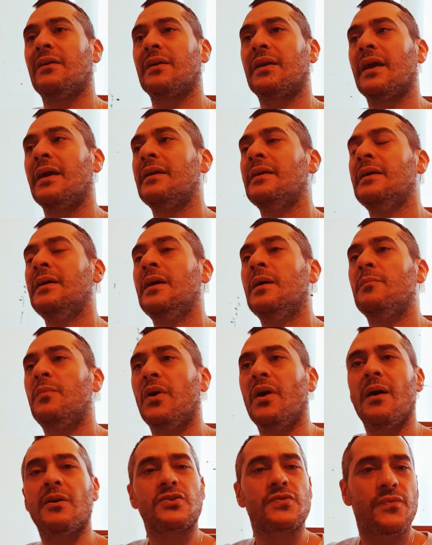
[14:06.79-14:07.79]
Okay,
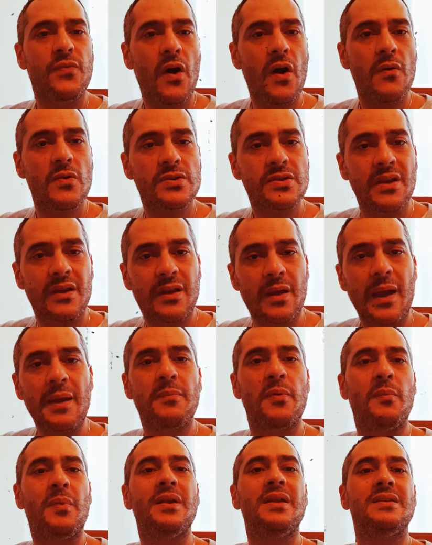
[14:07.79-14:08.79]
but as far as
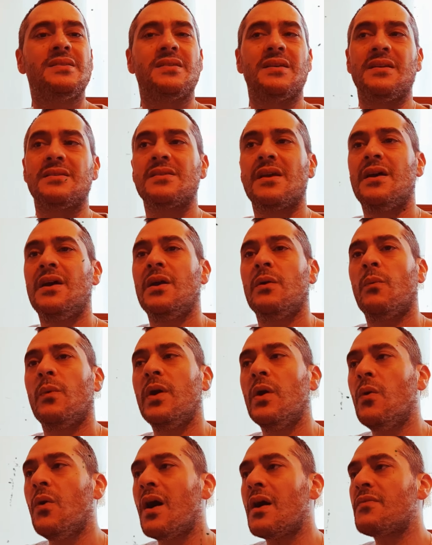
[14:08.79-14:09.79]
capabilities, we
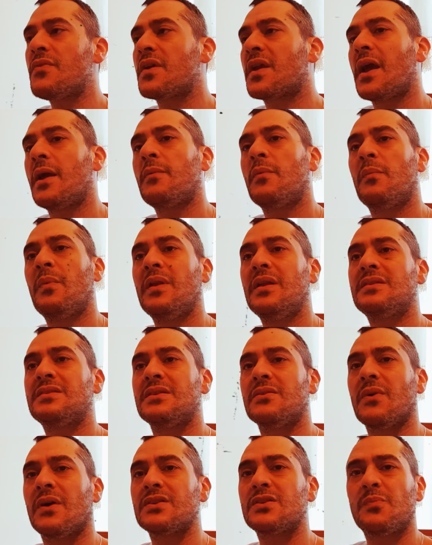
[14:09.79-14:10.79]
all have the
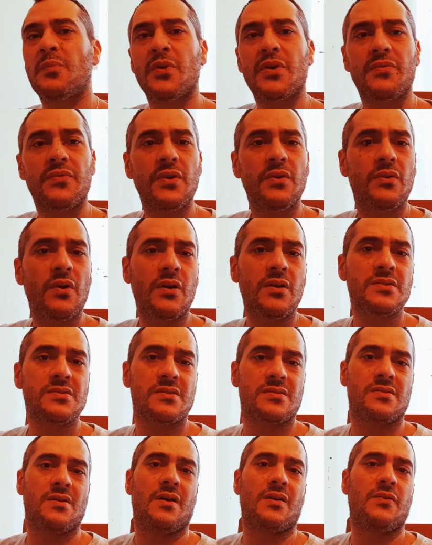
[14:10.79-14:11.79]
capability, right, to put a few dollars
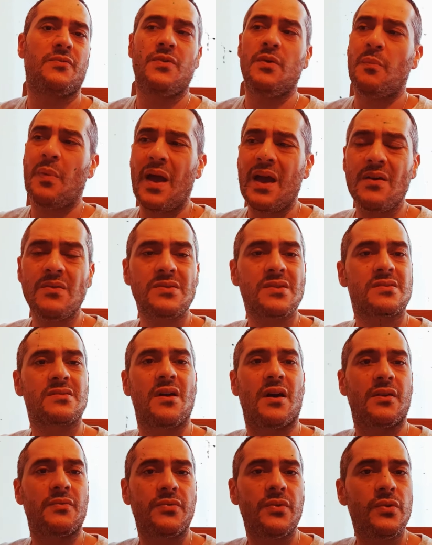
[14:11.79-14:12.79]
aside, a few pounds
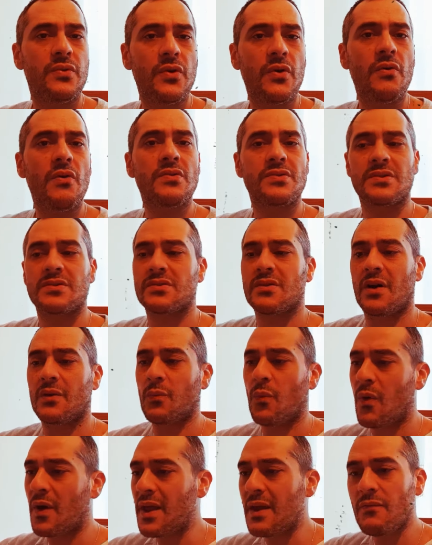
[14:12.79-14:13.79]
aside, a few euros aside,
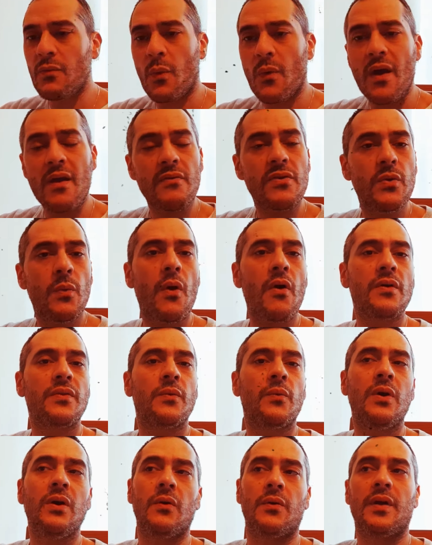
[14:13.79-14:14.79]
whatever, wherever you are in the
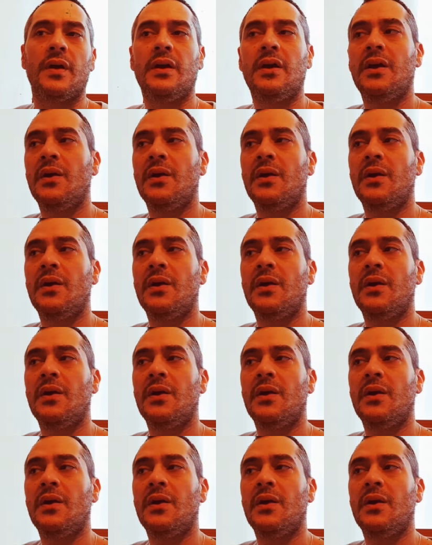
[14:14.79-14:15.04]
world.